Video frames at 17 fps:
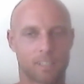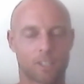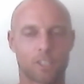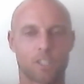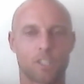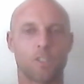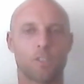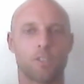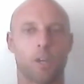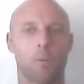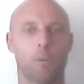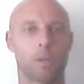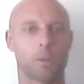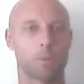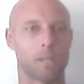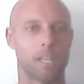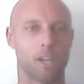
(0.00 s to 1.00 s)
because no
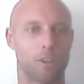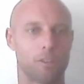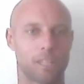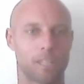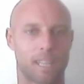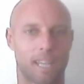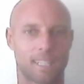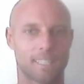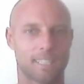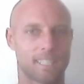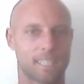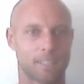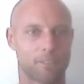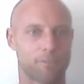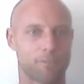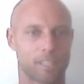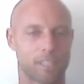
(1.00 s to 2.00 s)
one would know that
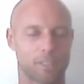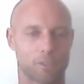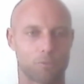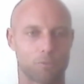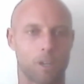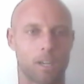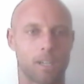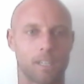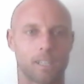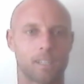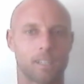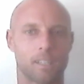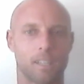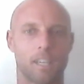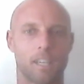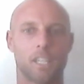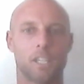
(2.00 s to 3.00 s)
stick figure is running.
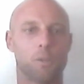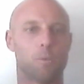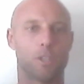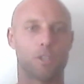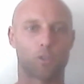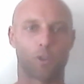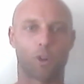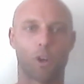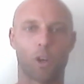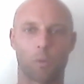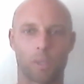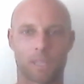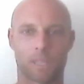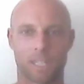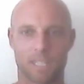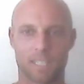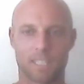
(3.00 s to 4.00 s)
You would draw it
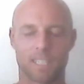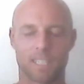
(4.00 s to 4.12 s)
with